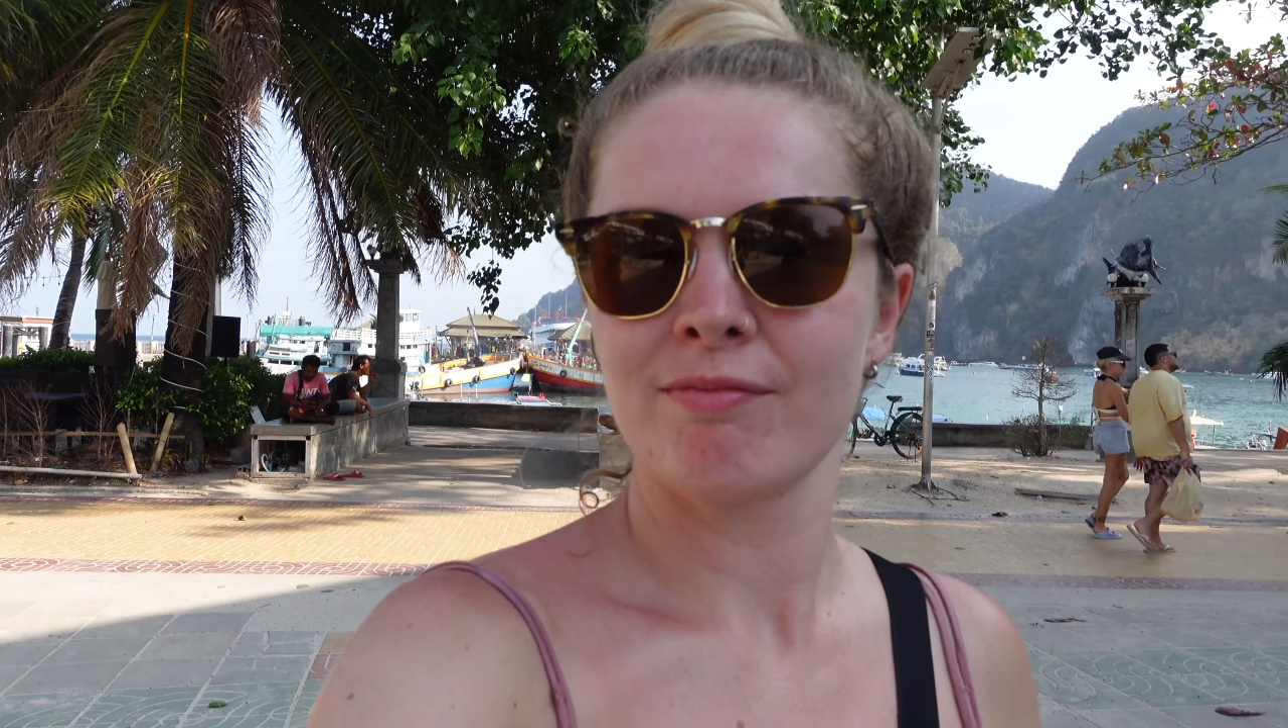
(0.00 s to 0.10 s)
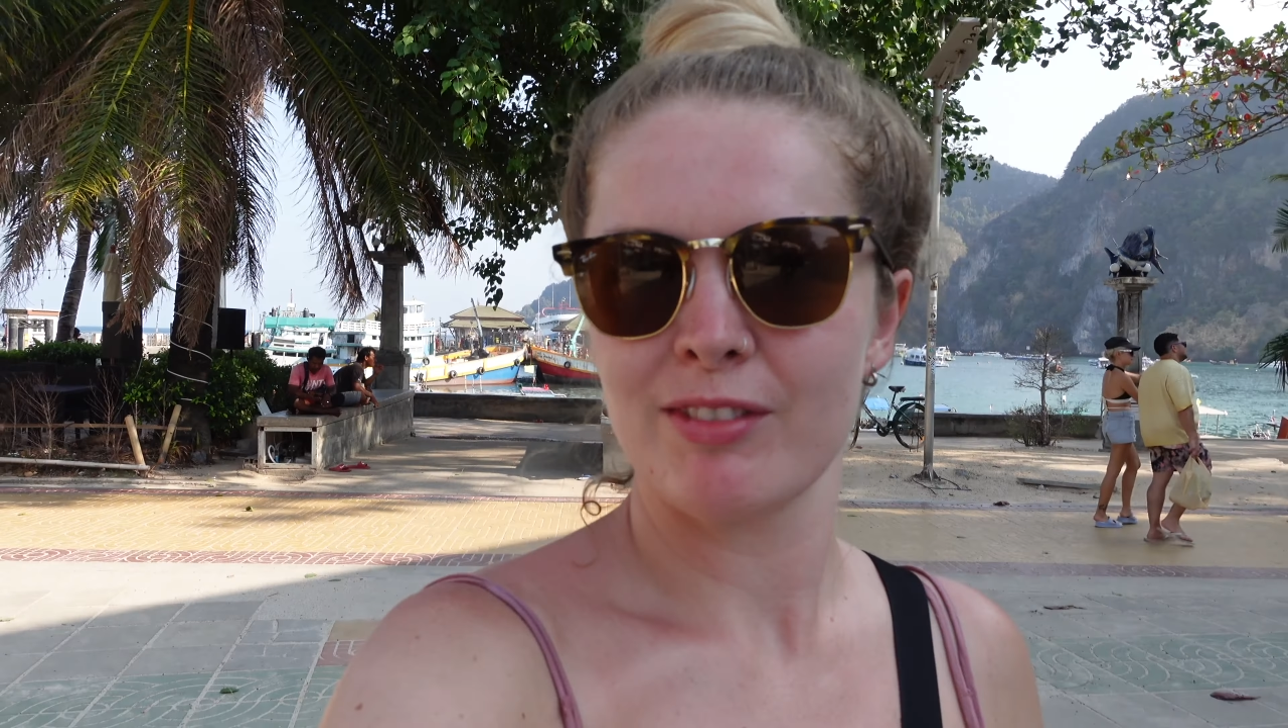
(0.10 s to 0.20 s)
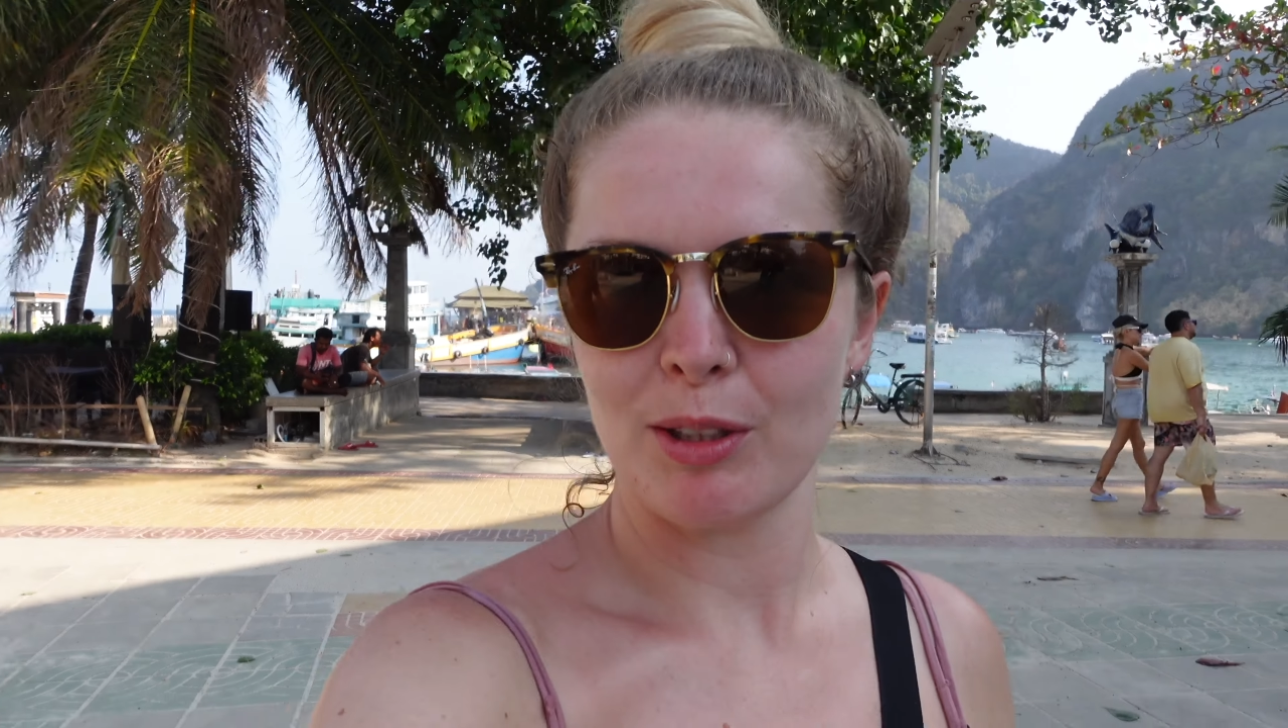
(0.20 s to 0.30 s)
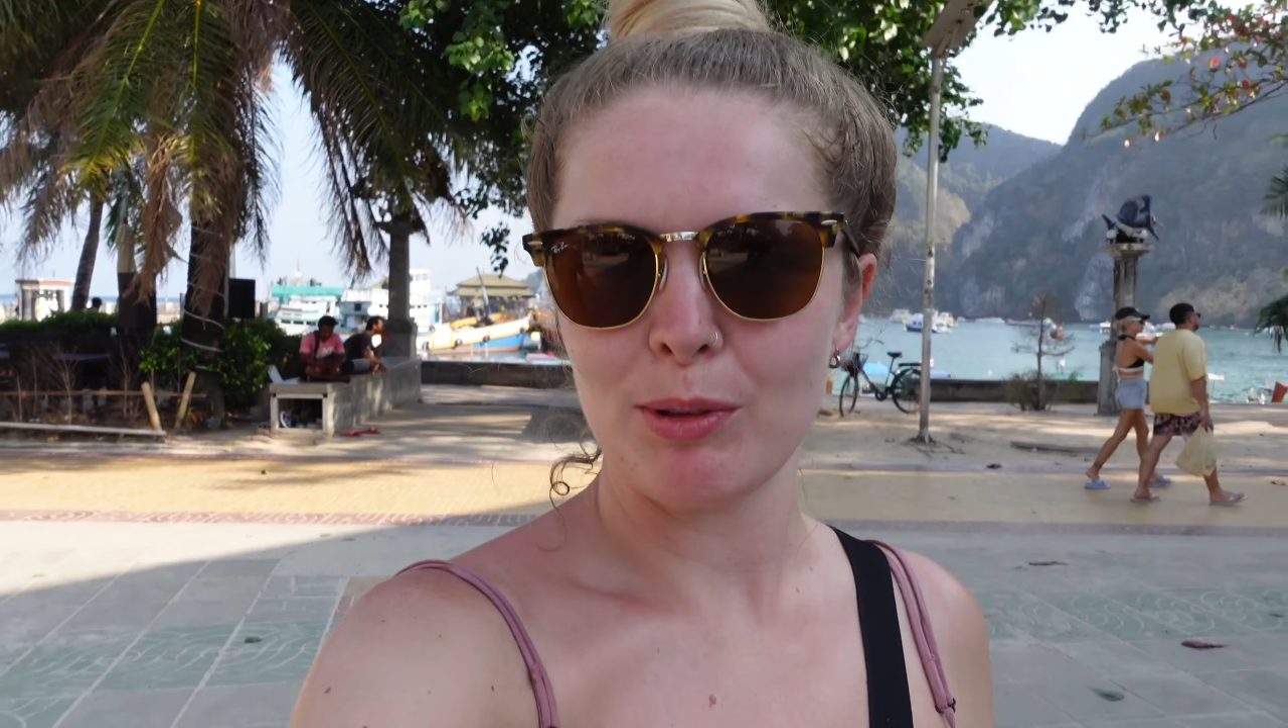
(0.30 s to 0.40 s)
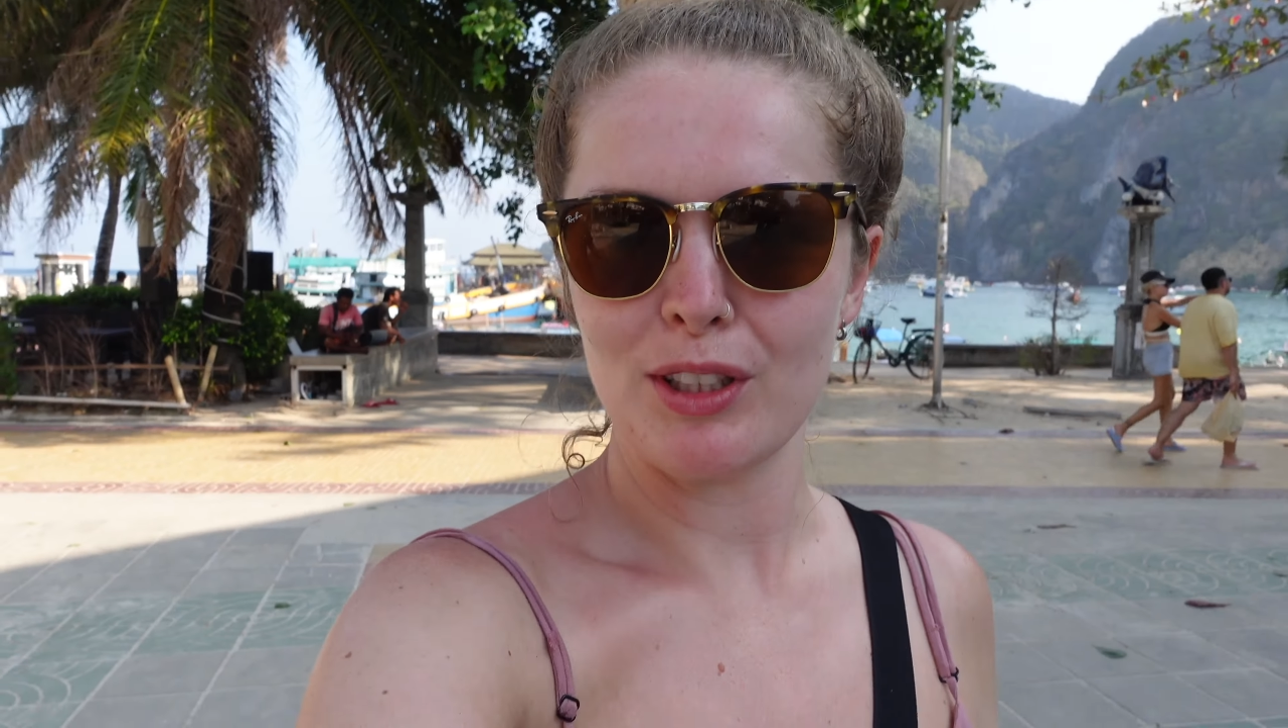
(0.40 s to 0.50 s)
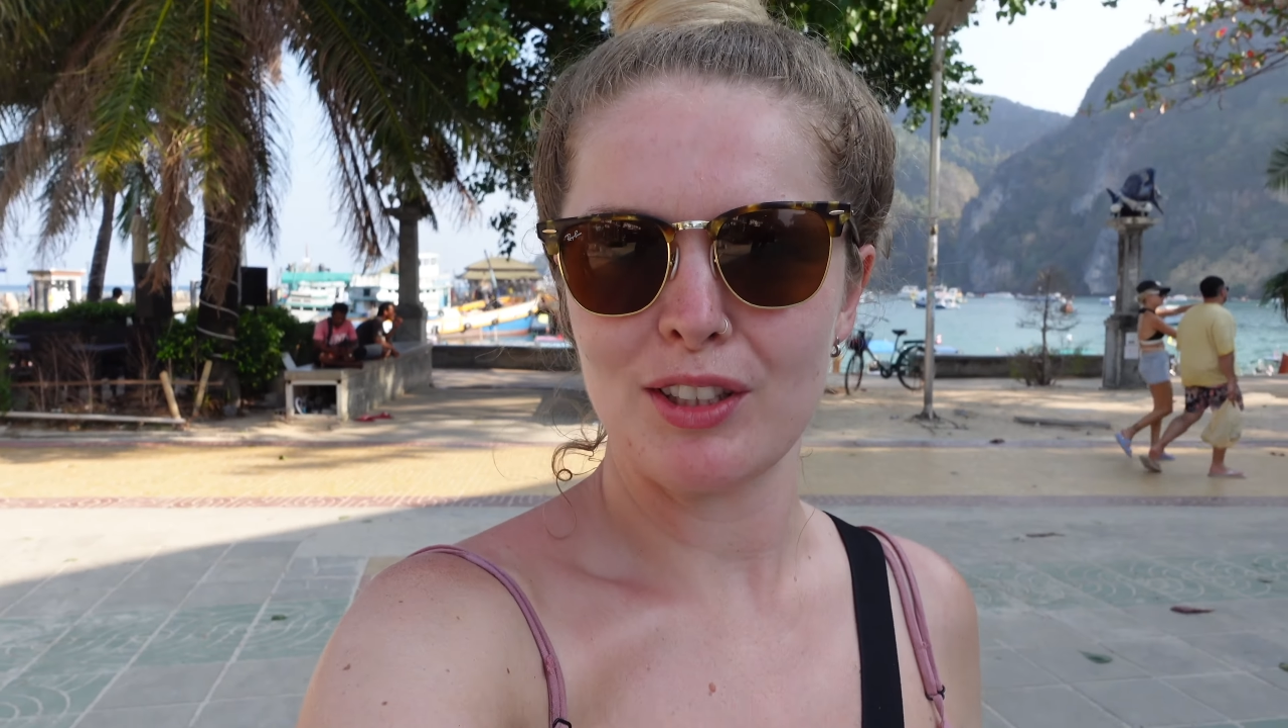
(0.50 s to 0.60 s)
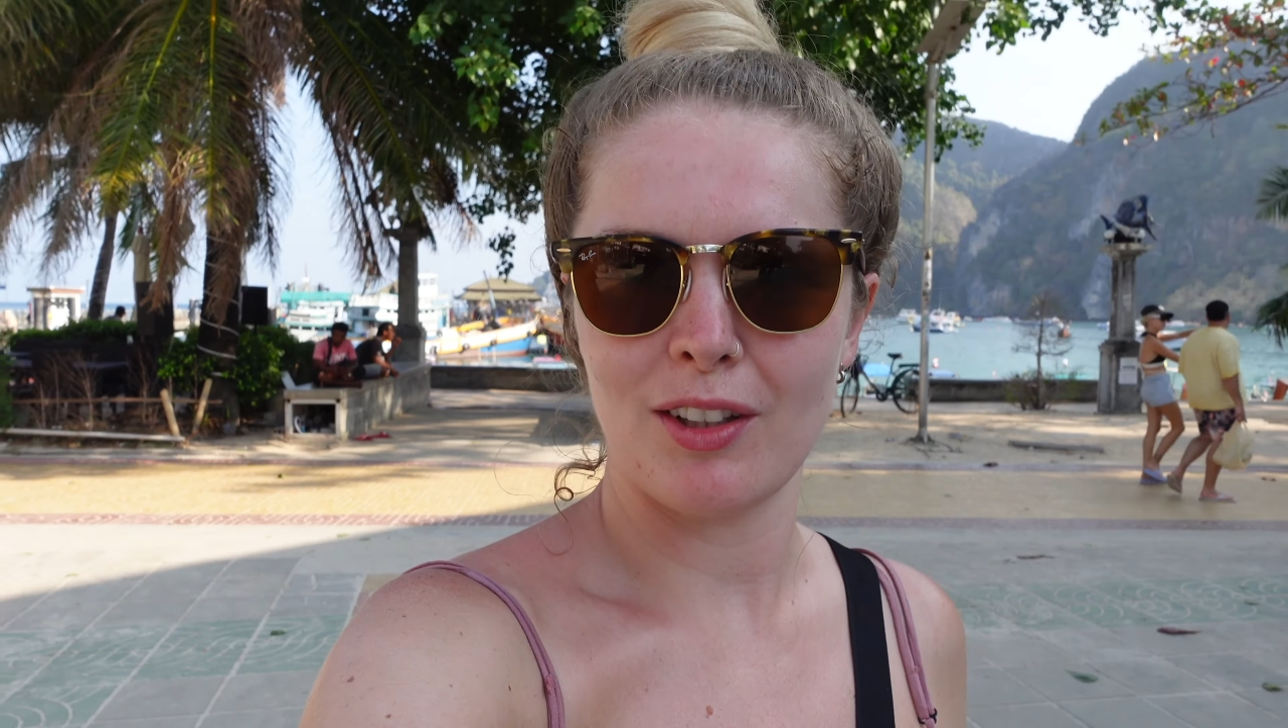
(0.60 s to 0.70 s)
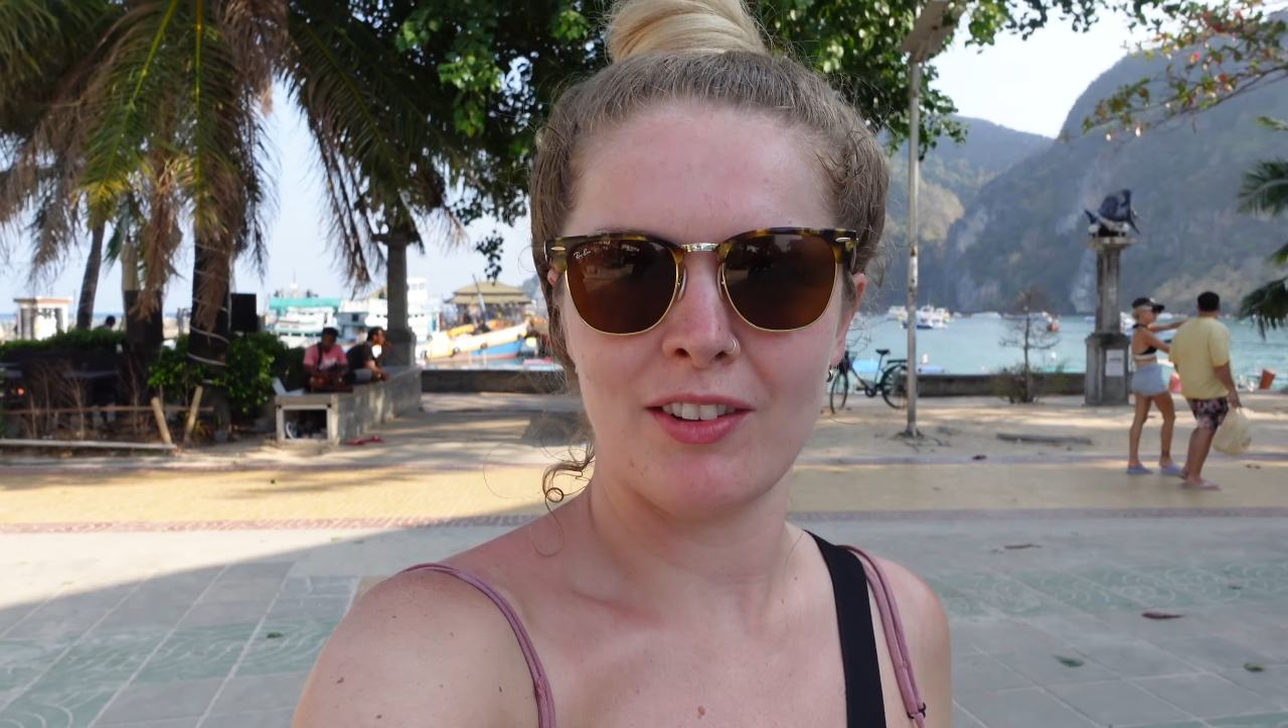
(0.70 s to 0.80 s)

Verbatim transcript: So we're just